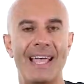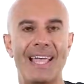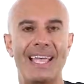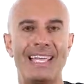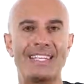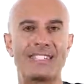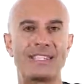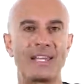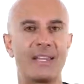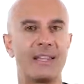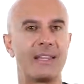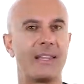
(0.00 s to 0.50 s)

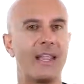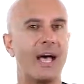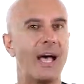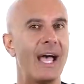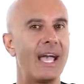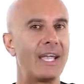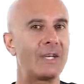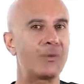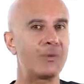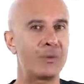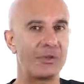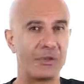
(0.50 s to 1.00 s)
is
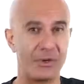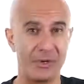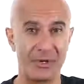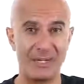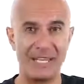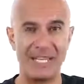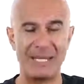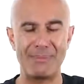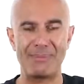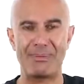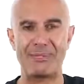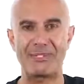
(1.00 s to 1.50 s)
aligned with your
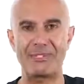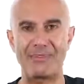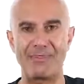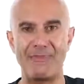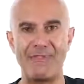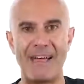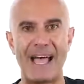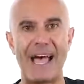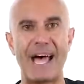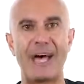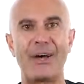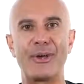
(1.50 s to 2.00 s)
deepest
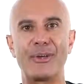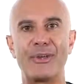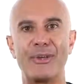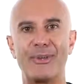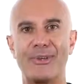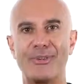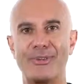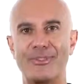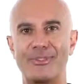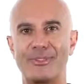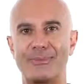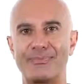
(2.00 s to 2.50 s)

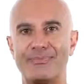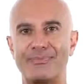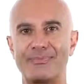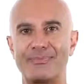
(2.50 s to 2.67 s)
values.